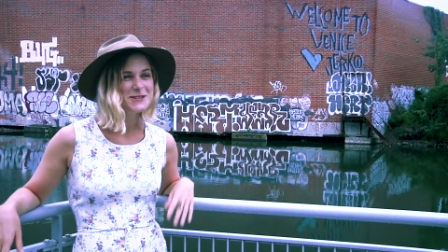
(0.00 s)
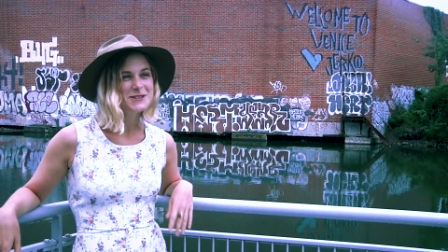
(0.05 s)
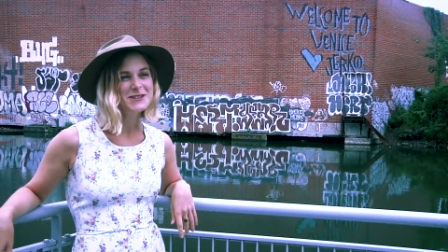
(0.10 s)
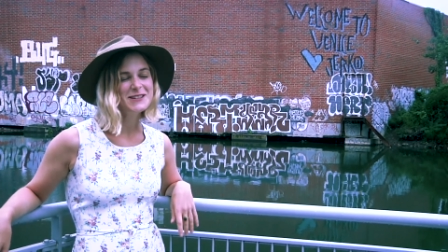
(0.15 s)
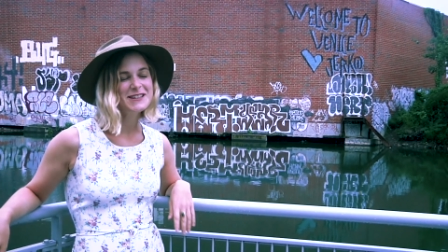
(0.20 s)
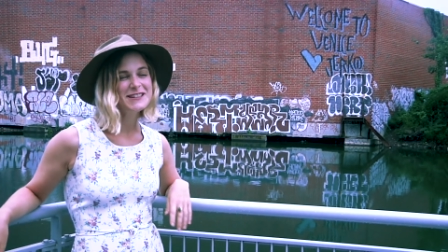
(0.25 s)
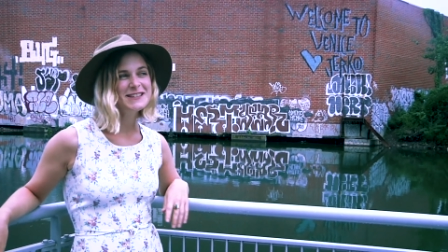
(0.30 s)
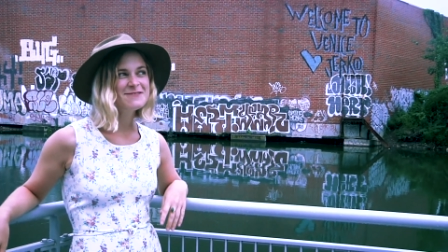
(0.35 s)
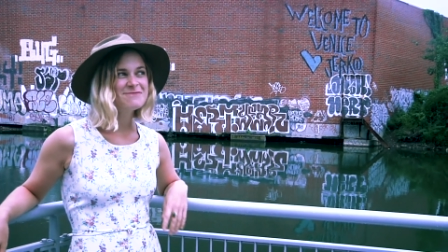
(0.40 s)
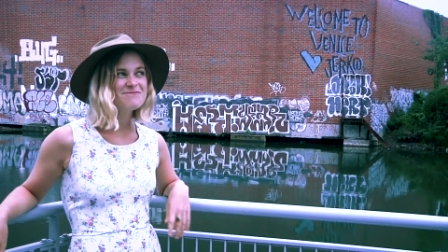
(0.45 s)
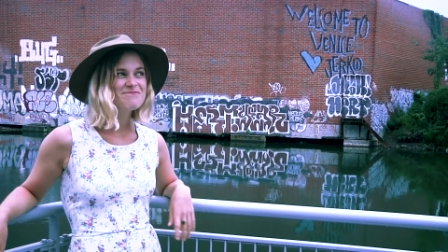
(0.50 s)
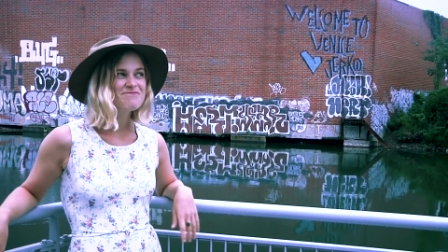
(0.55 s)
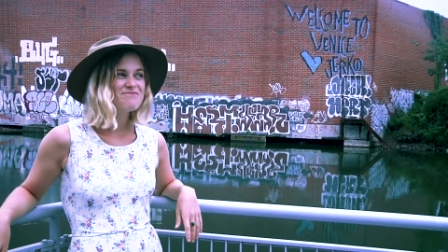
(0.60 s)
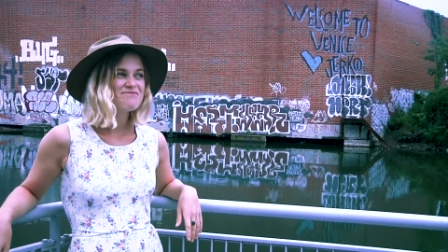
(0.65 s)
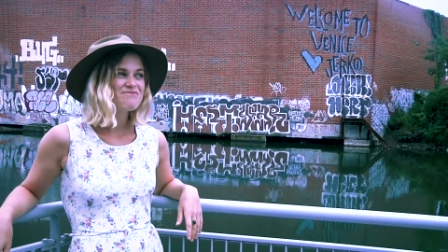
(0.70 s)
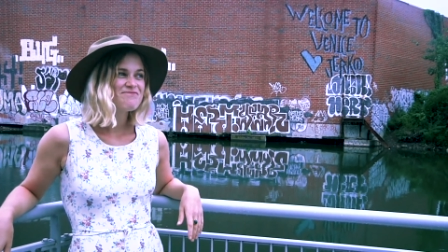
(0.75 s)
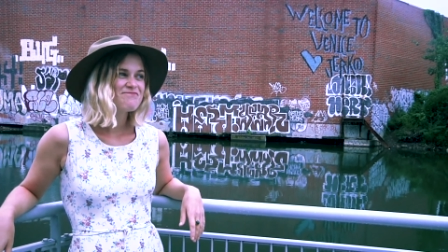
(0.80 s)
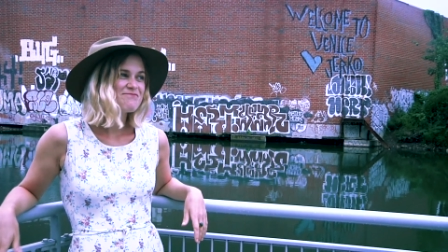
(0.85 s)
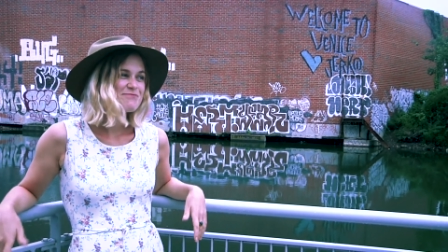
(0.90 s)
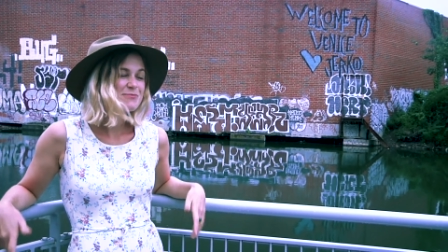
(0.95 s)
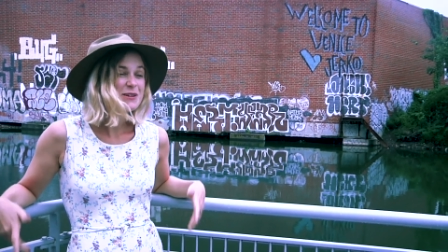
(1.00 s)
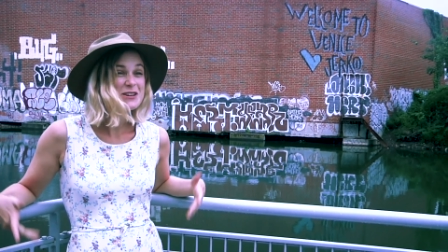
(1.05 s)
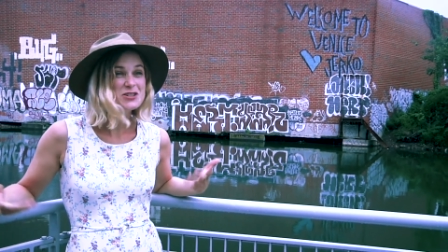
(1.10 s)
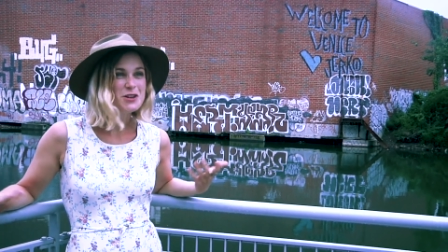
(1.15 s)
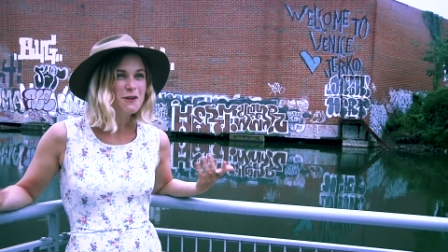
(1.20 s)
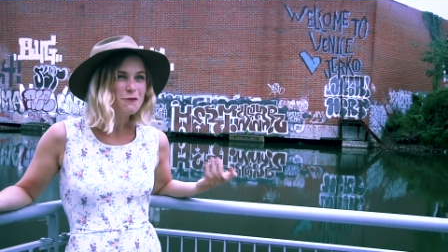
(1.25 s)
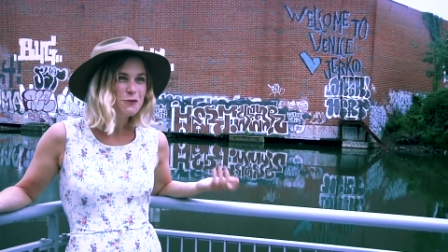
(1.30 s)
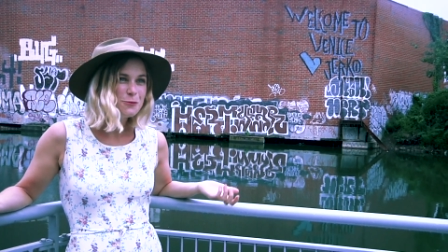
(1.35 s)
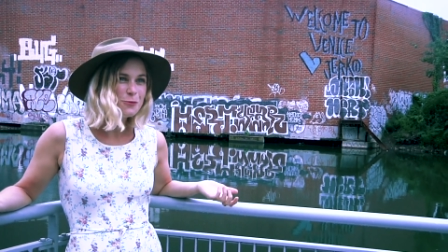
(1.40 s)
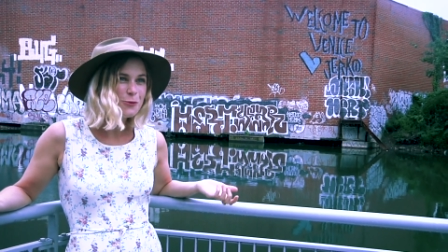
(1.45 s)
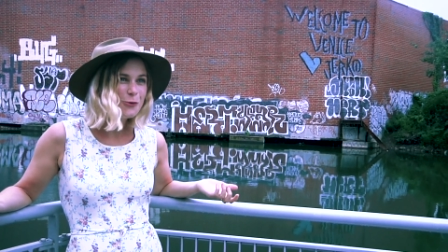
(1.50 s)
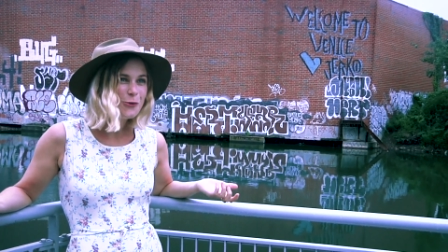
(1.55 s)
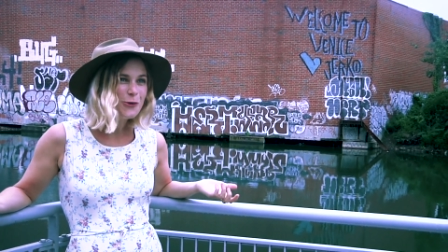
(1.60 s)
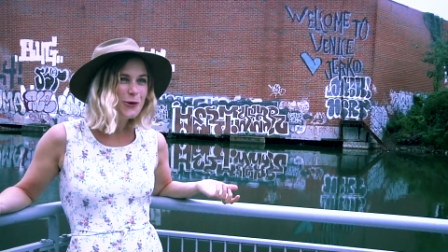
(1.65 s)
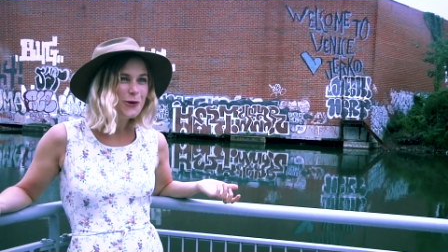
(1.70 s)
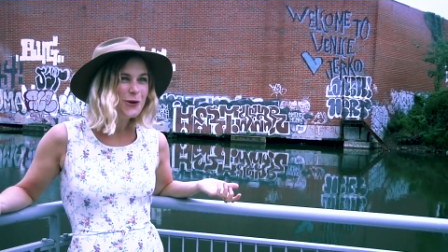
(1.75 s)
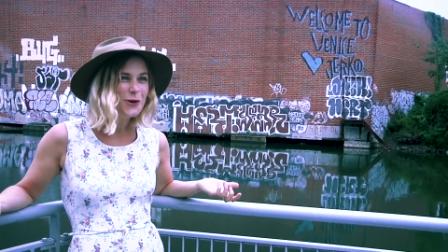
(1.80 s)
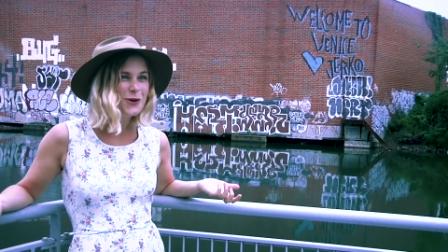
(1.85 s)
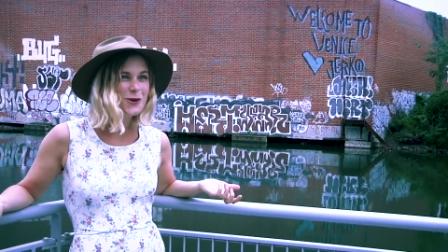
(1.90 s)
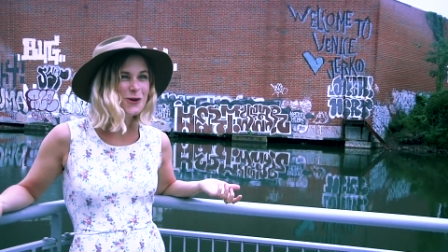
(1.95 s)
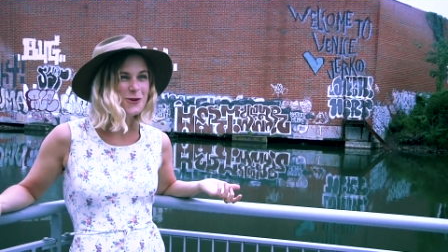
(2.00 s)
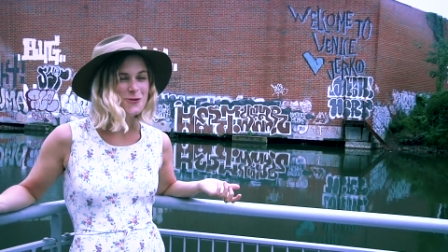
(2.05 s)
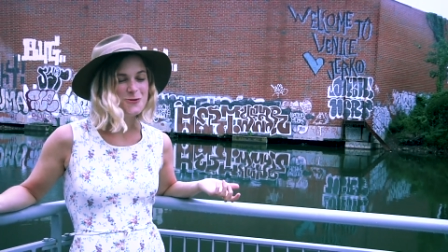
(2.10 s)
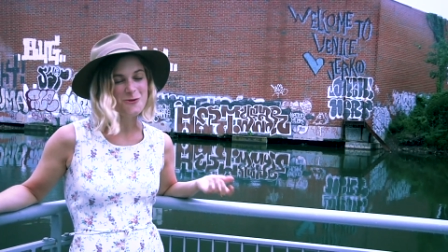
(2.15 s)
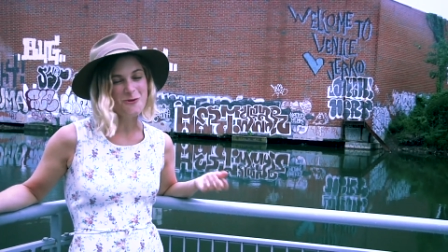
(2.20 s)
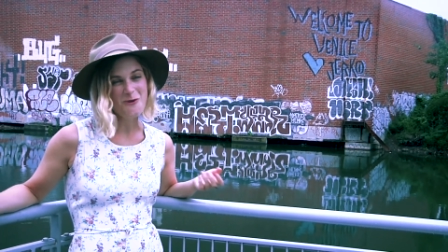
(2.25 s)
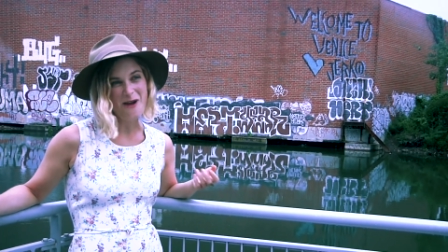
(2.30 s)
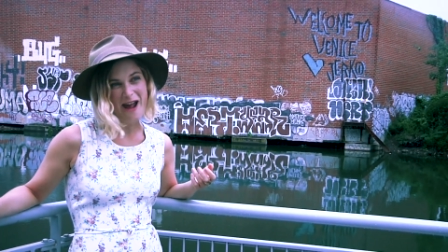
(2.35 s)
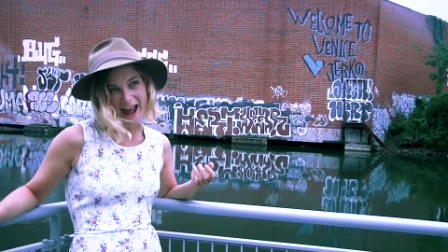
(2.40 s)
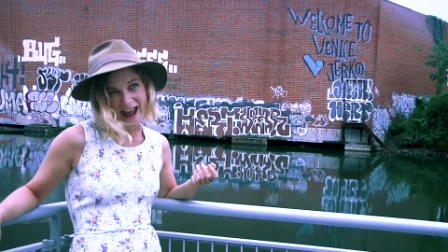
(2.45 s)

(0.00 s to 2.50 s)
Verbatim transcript: So you can play shuffleboard or throw